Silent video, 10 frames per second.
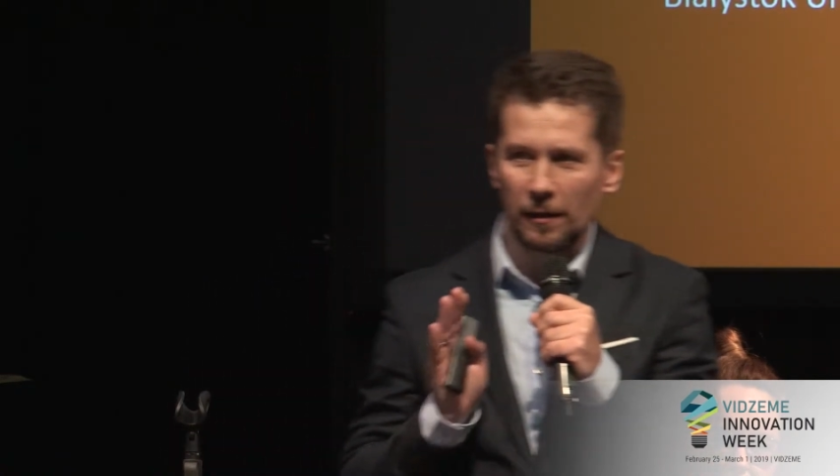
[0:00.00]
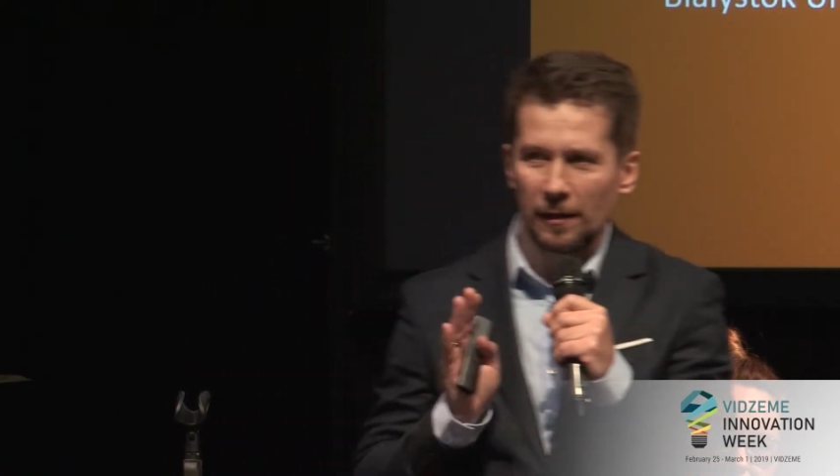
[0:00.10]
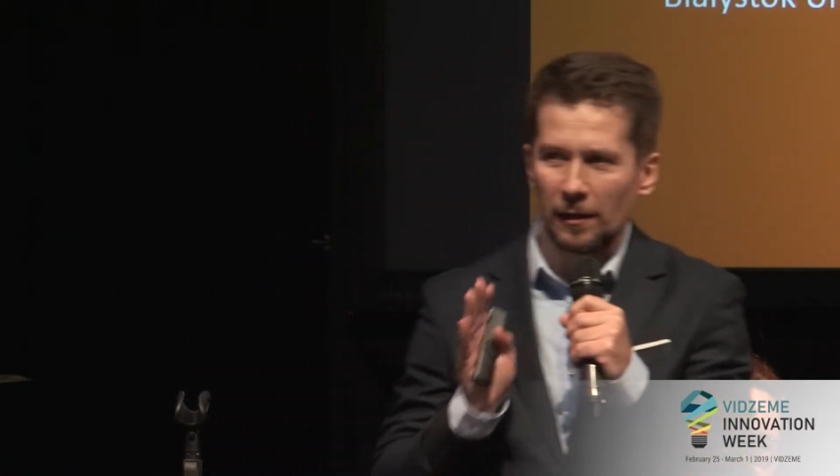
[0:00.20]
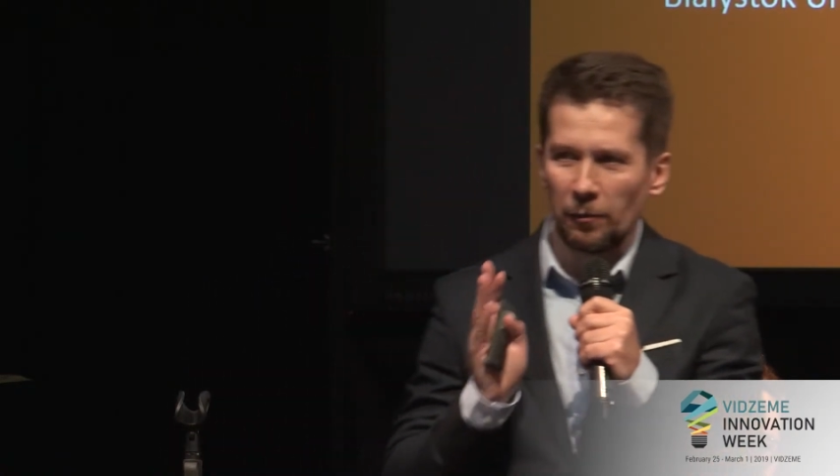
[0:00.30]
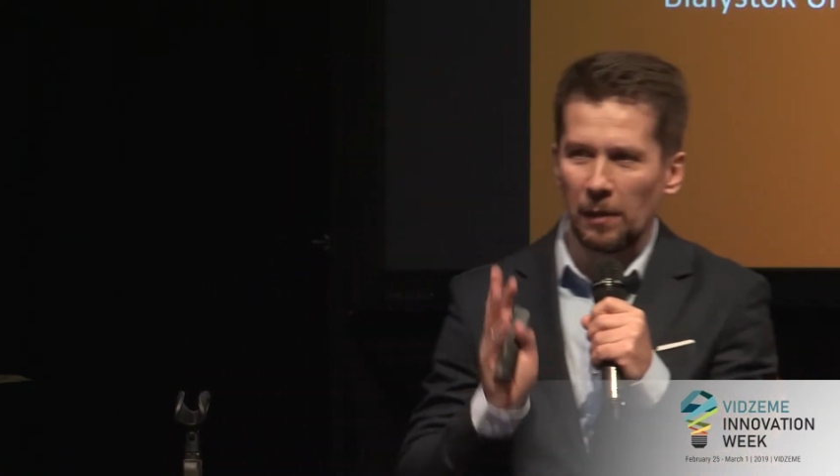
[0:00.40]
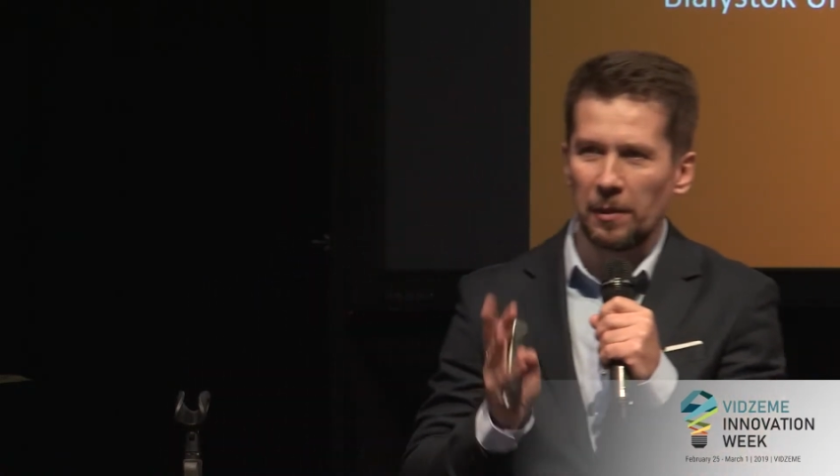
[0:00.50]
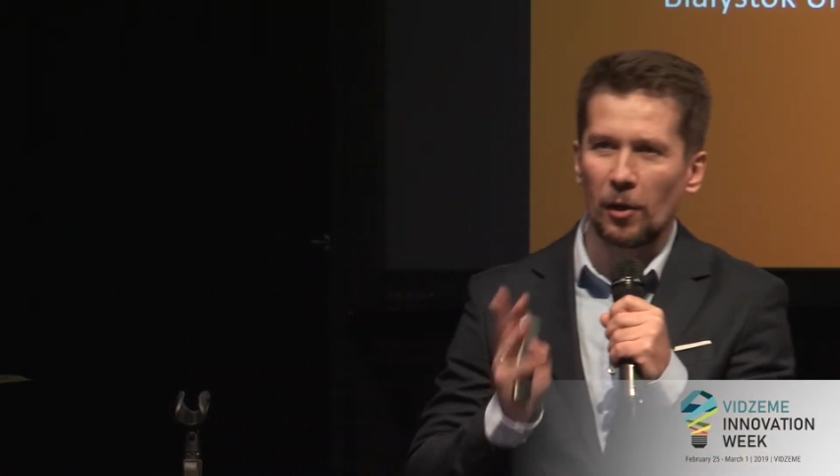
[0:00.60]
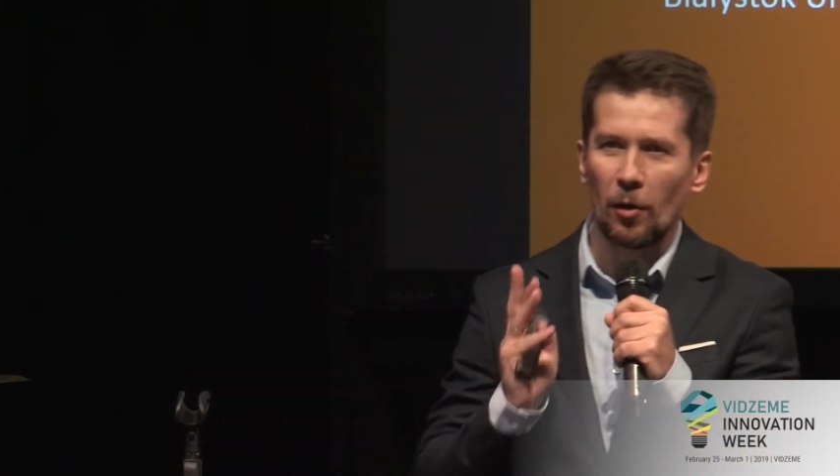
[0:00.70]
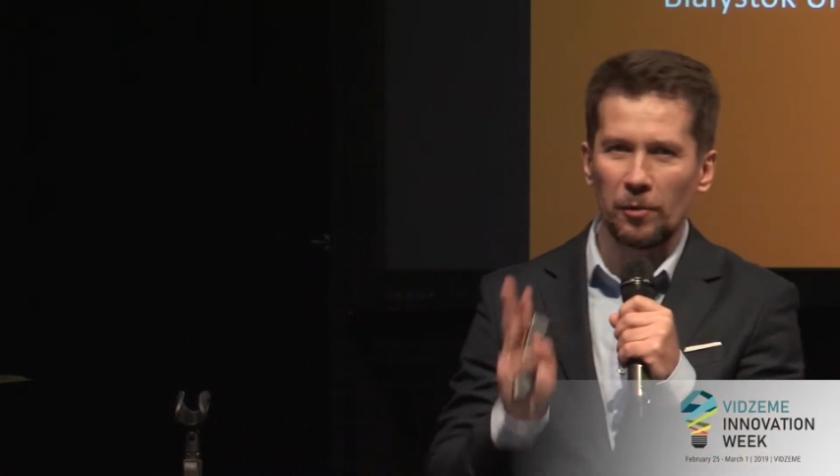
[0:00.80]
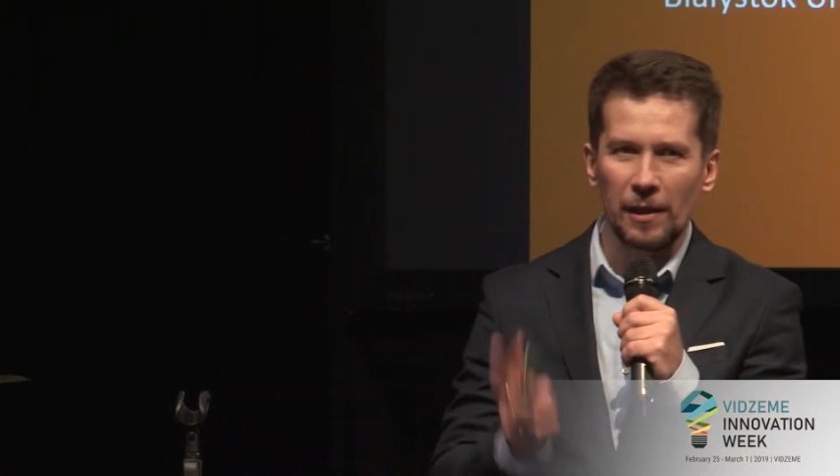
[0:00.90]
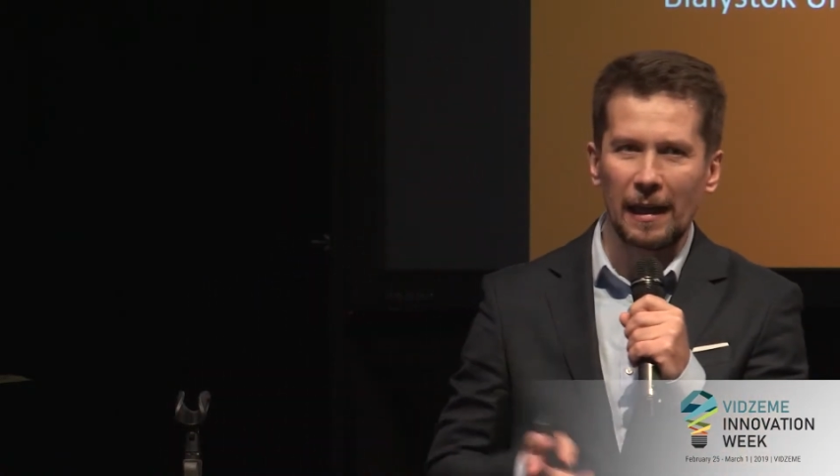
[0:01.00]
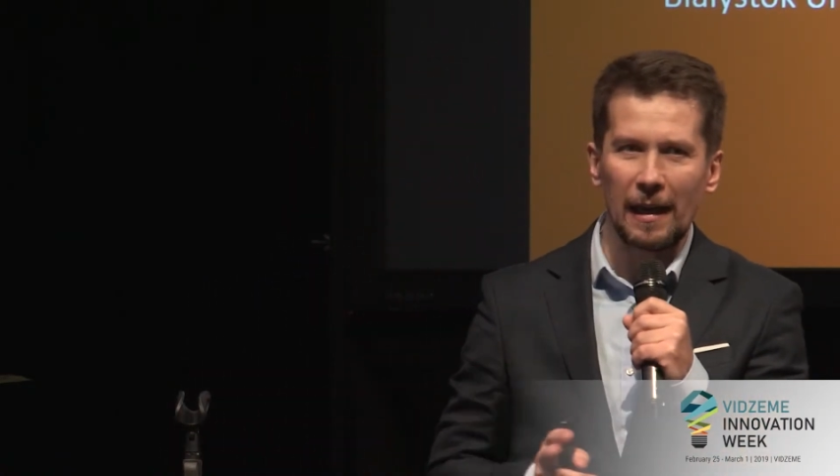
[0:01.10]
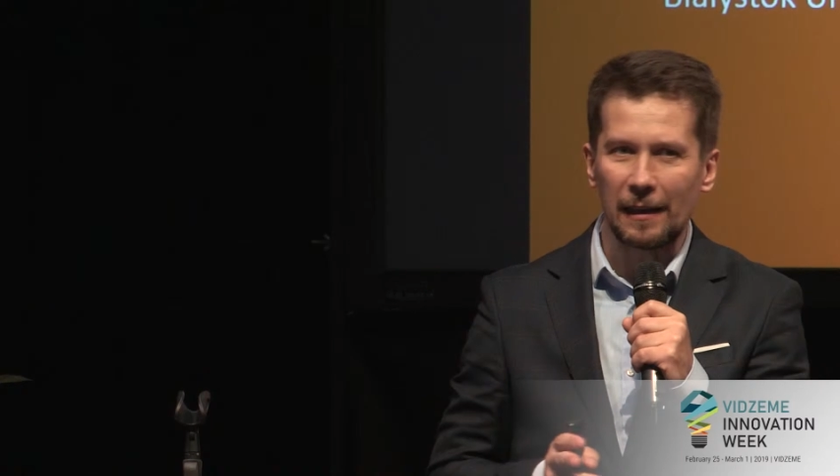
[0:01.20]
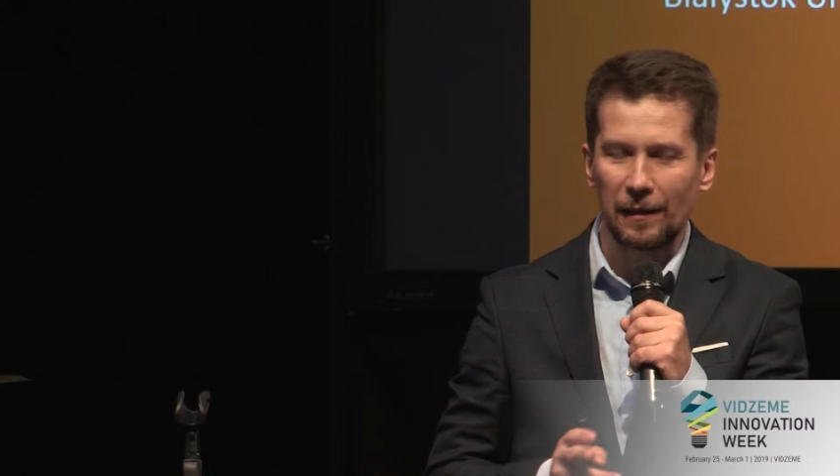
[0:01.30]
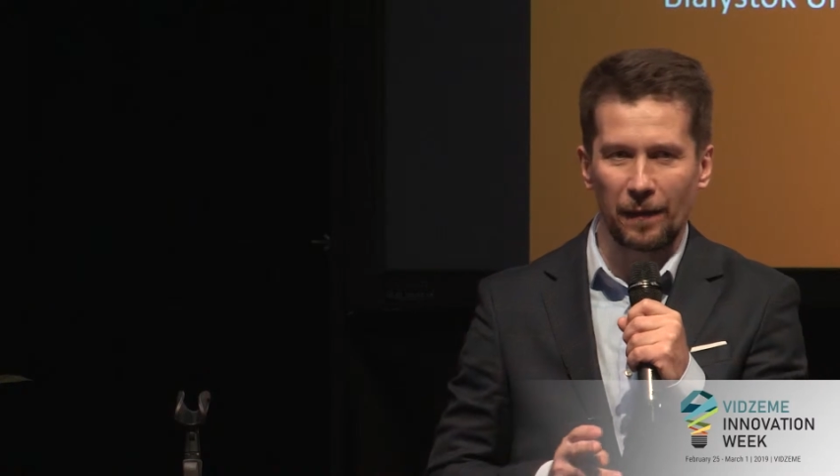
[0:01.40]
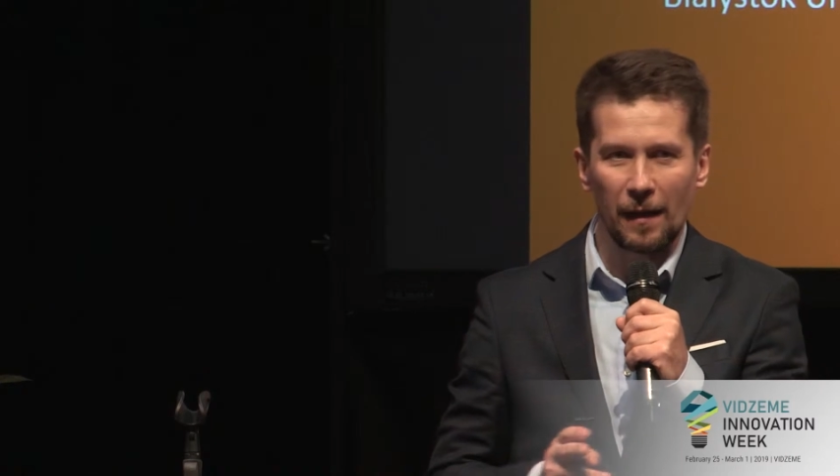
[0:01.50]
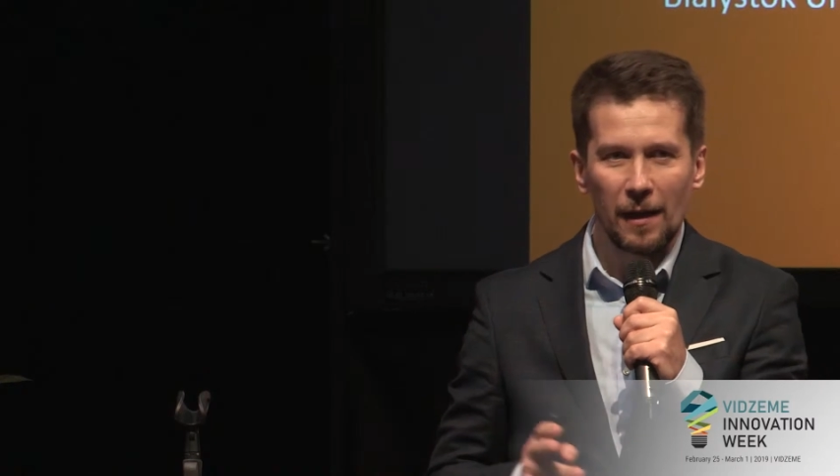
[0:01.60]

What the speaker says: it will be communicative.